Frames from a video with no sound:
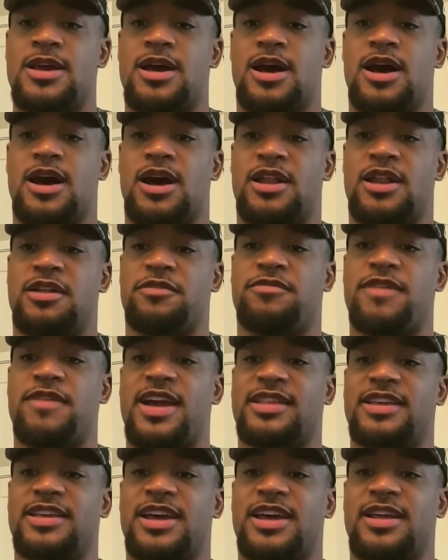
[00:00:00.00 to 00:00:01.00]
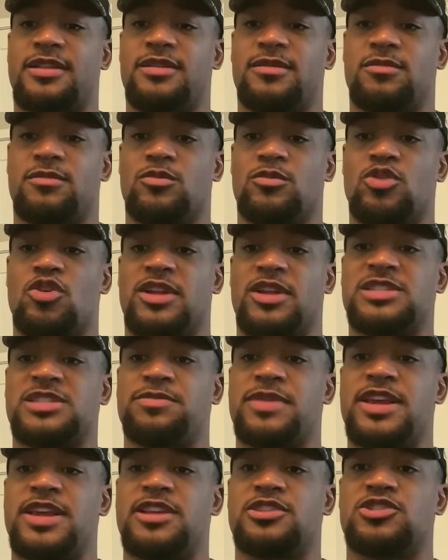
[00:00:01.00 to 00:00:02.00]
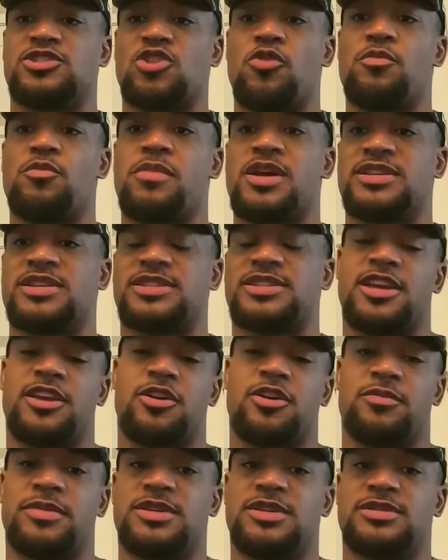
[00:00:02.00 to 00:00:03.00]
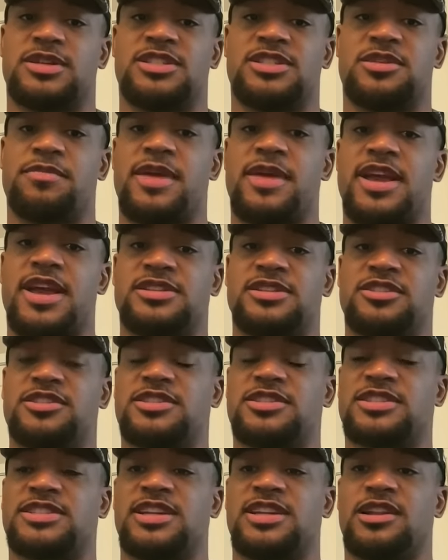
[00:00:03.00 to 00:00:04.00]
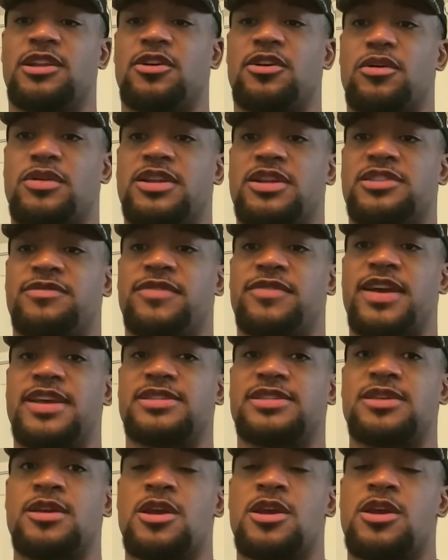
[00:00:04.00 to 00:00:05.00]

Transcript: uh, and the fact that you know this means so much to him is, is amazing. Just to see the look on his face.